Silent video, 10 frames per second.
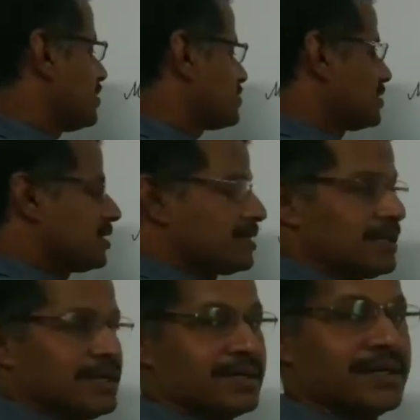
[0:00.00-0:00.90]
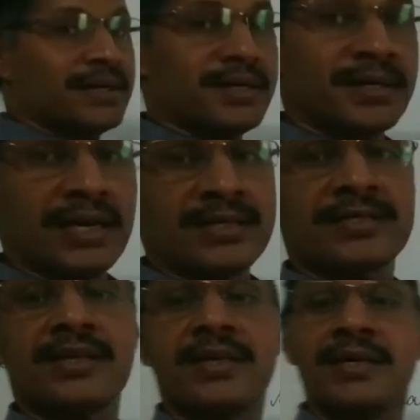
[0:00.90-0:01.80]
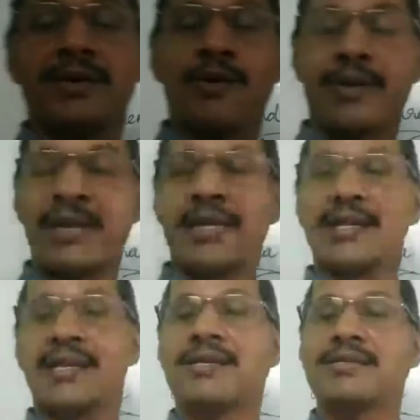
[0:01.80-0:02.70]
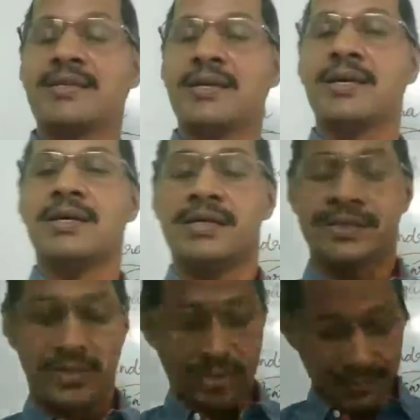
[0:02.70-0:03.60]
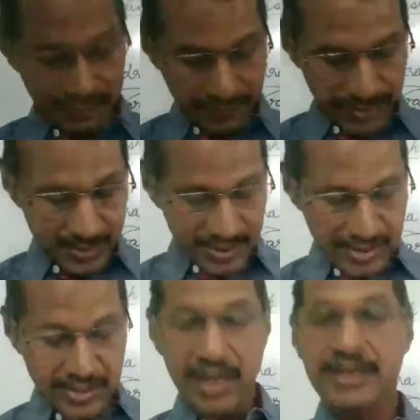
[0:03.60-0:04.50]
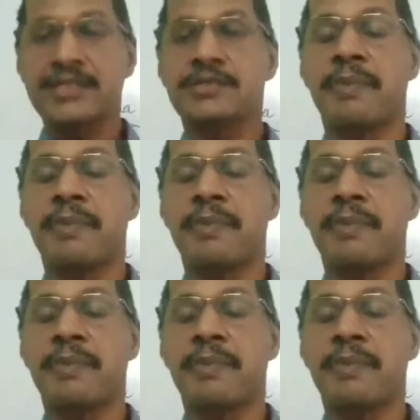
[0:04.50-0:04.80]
have seen in the last online class. So I just